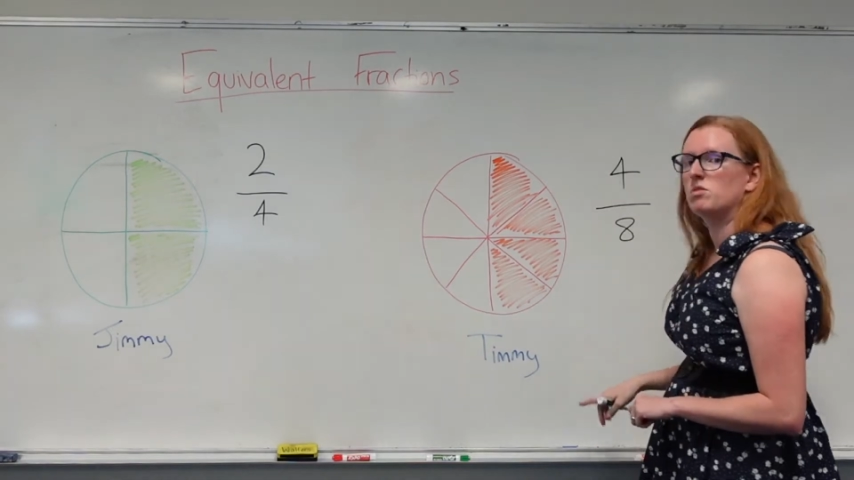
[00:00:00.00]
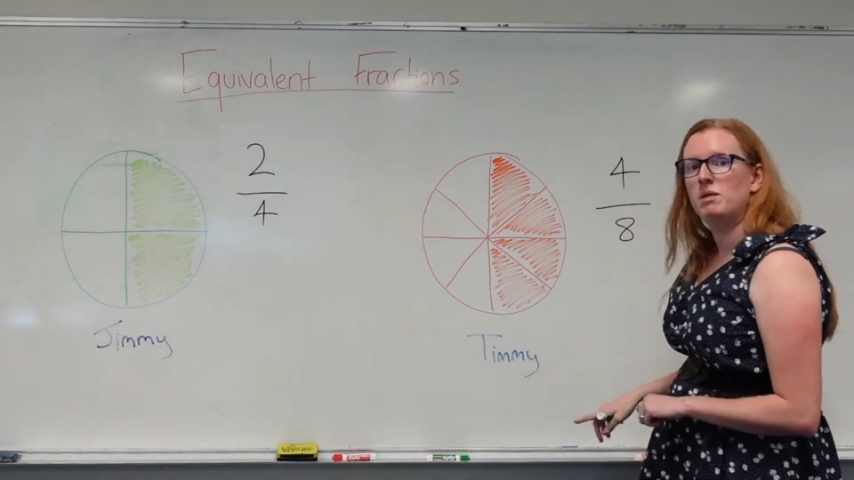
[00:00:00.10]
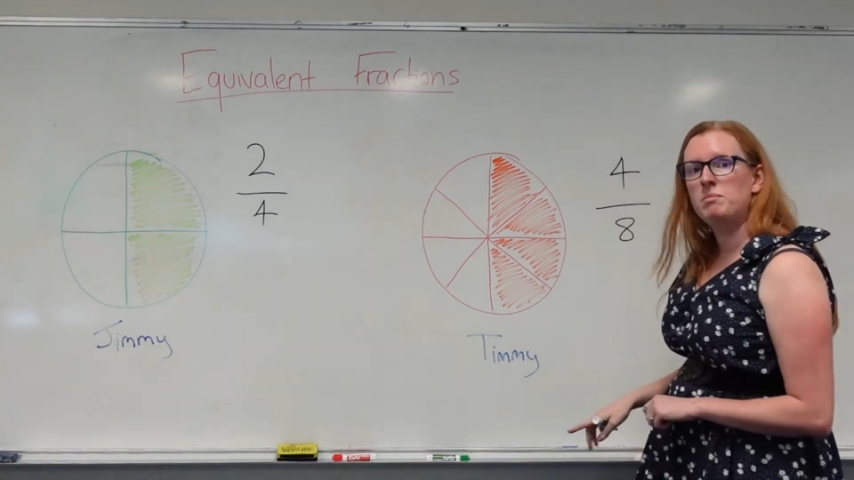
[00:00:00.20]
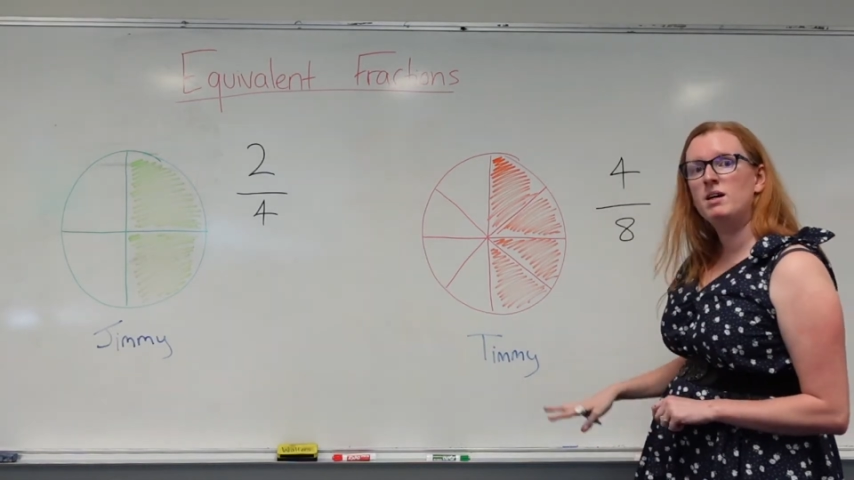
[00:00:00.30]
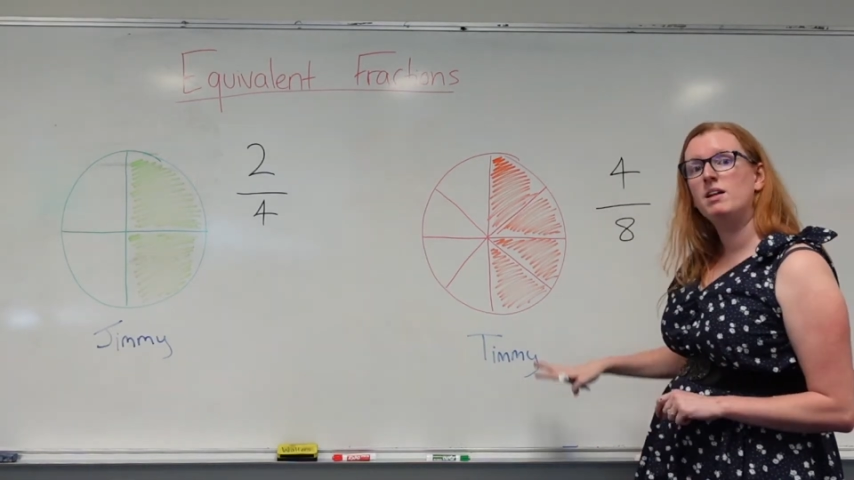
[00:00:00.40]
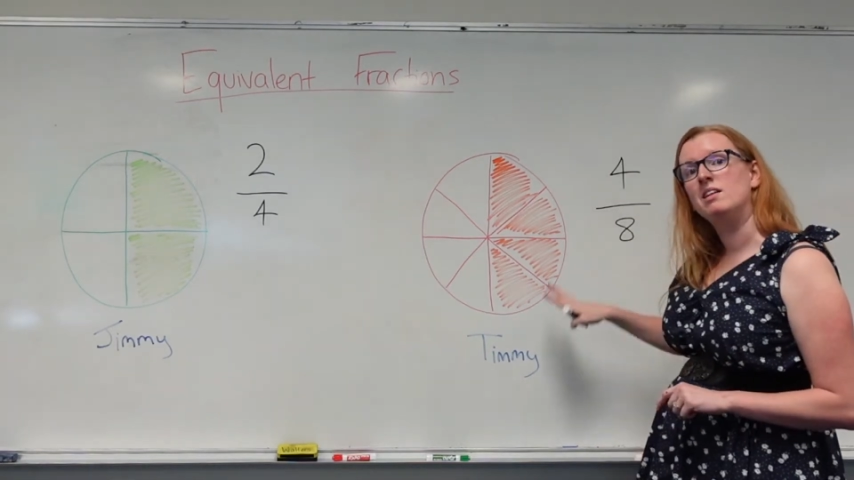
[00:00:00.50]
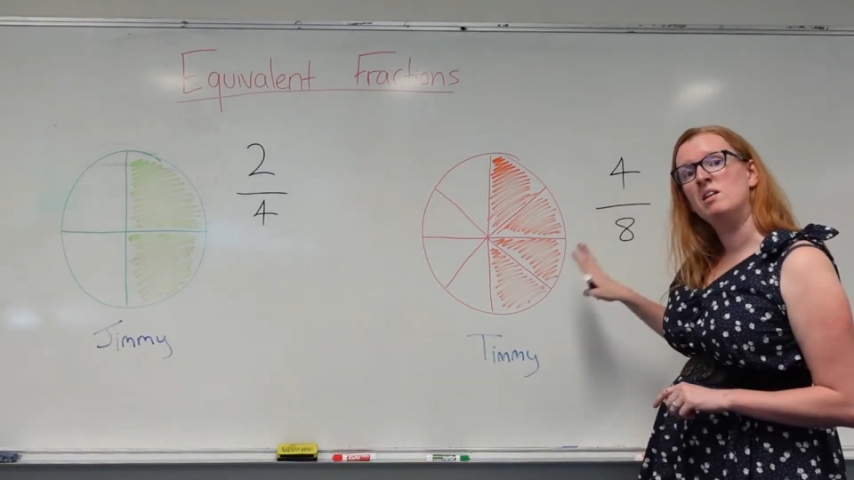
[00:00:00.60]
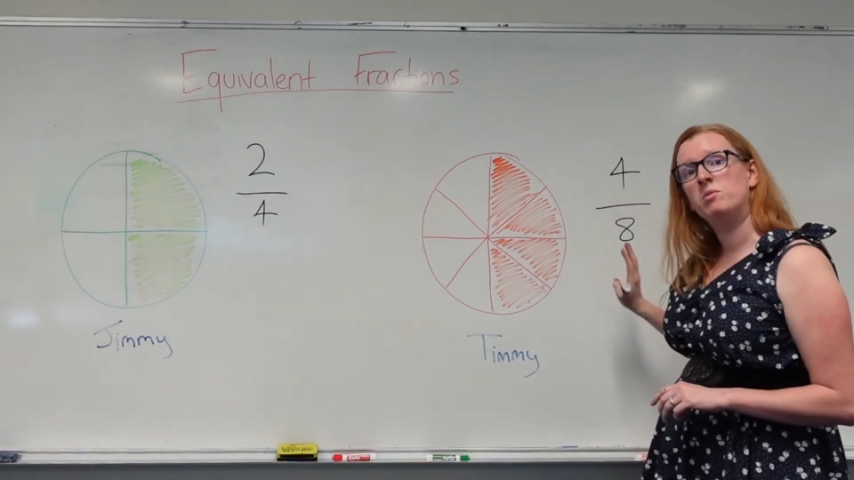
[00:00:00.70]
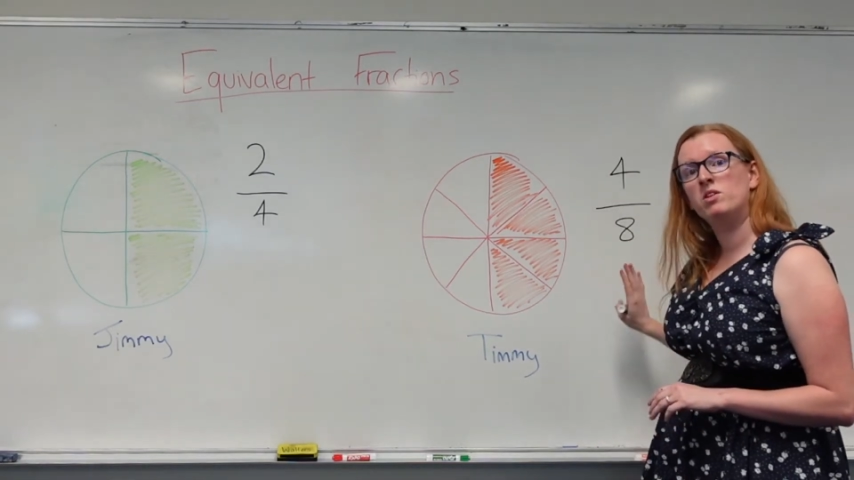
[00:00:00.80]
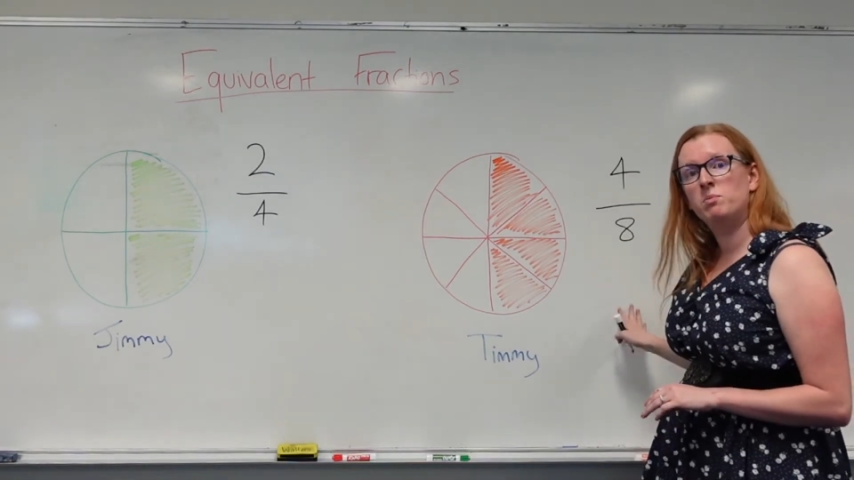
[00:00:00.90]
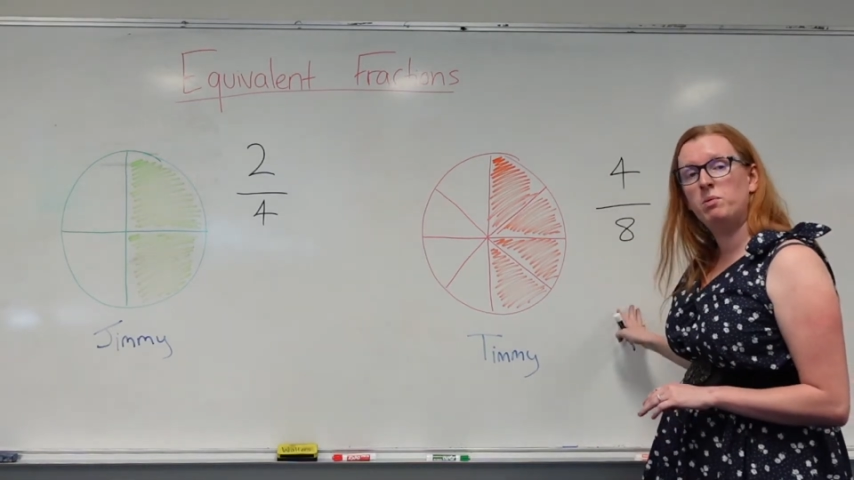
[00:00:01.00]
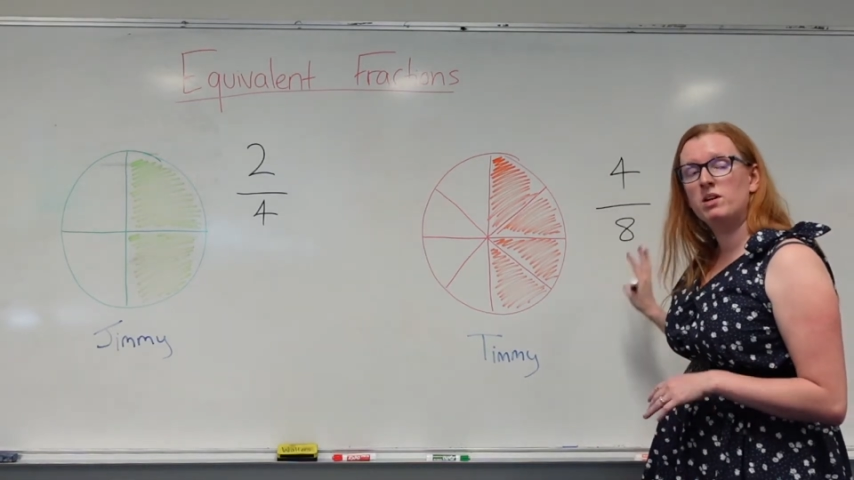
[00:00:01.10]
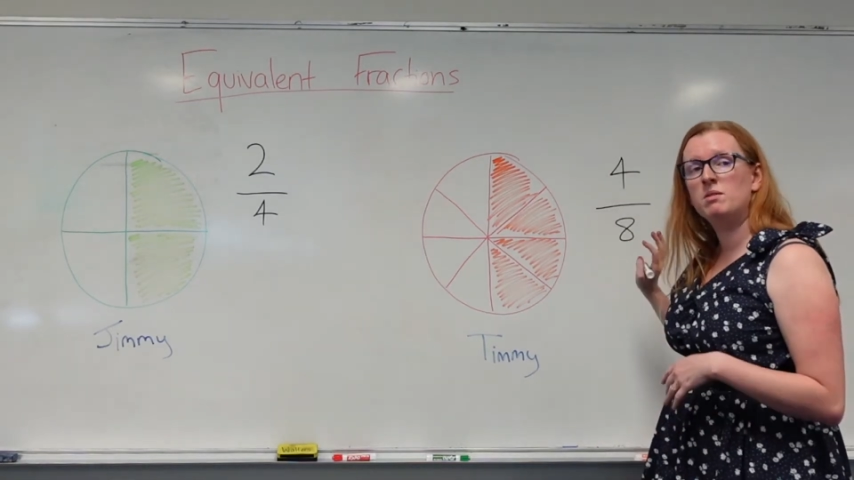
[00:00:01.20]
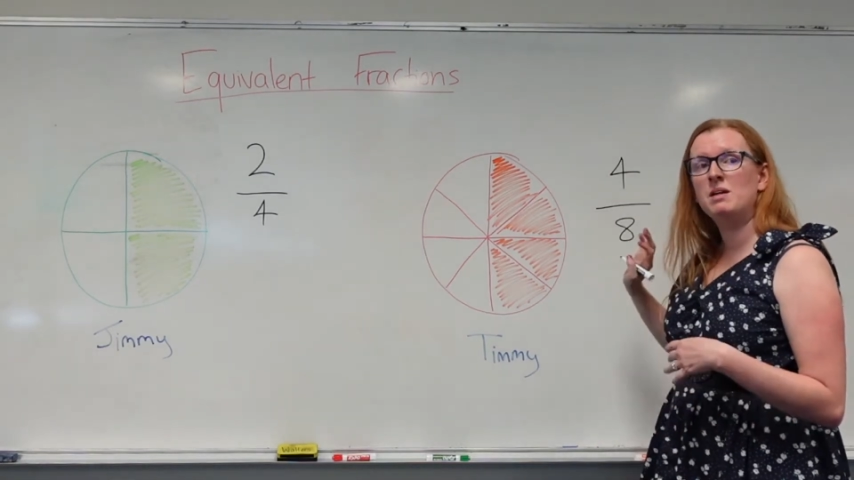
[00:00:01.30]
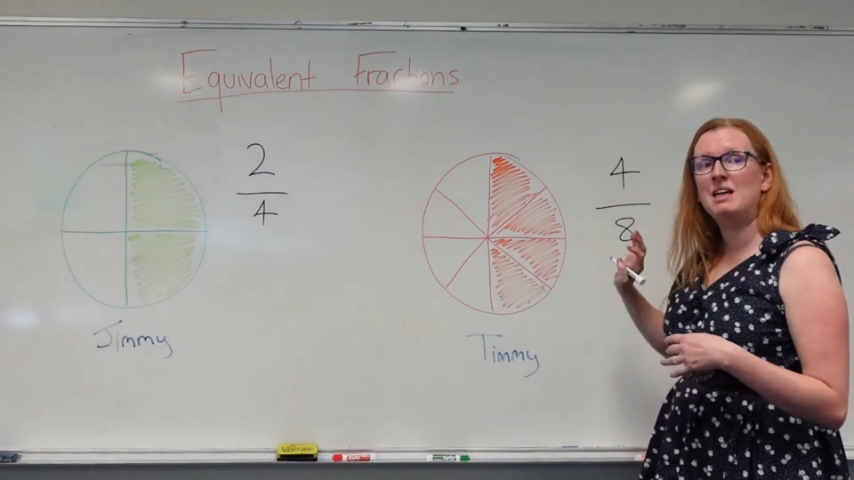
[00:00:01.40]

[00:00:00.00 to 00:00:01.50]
remember, the number on the bottom